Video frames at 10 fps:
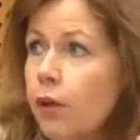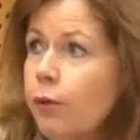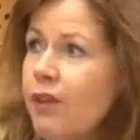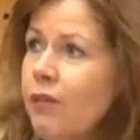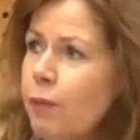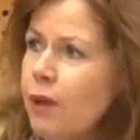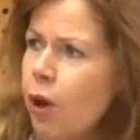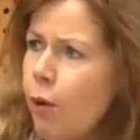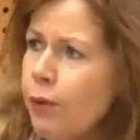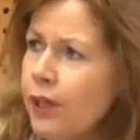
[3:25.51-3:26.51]
could even be
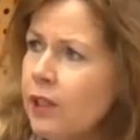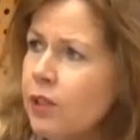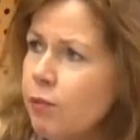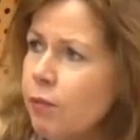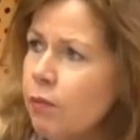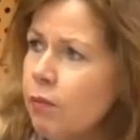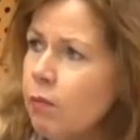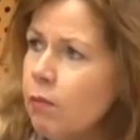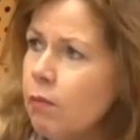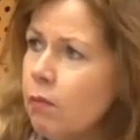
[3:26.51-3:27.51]
communism.
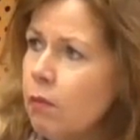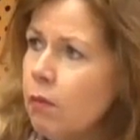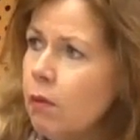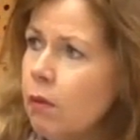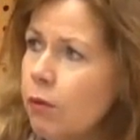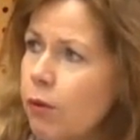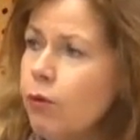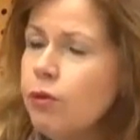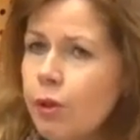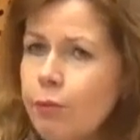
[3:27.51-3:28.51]

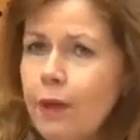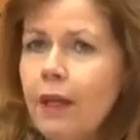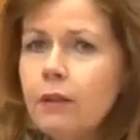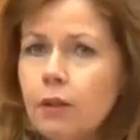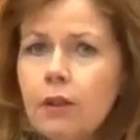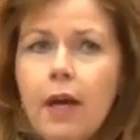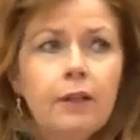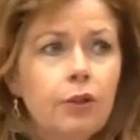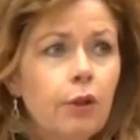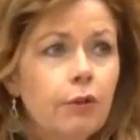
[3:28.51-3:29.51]
Those are built on an
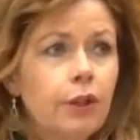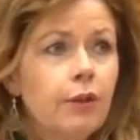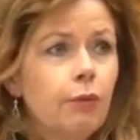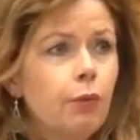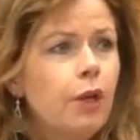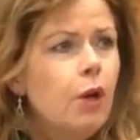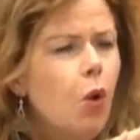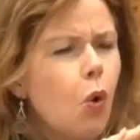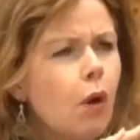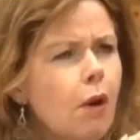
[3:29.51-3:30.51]
ideology, and we
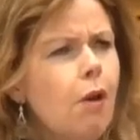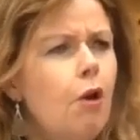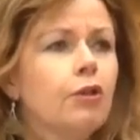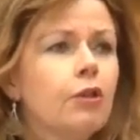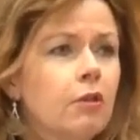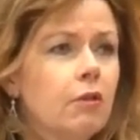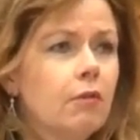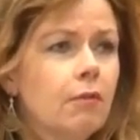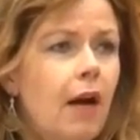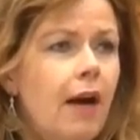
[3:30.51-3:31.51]
all lost
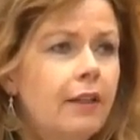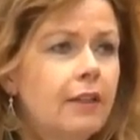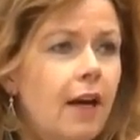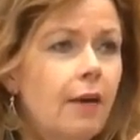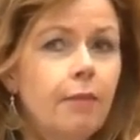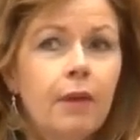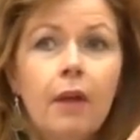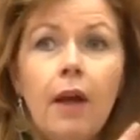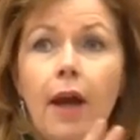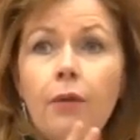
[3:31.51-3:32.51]
high time.
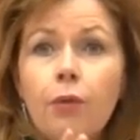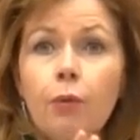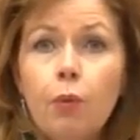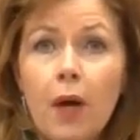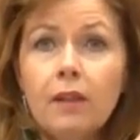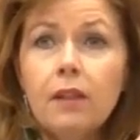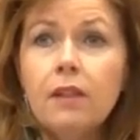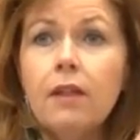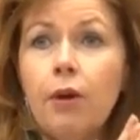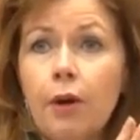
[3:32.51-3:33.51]
And the ones
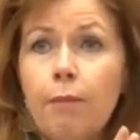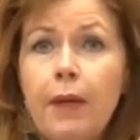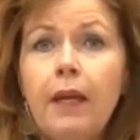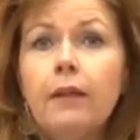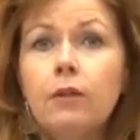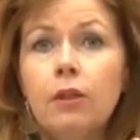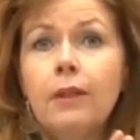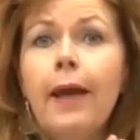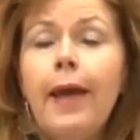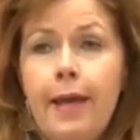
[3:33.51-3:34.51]
that are built
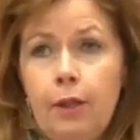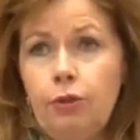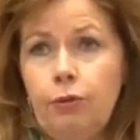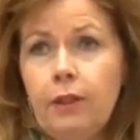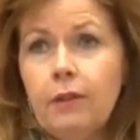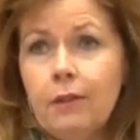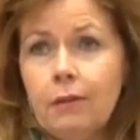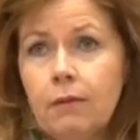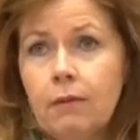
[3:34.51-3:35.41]
on hatred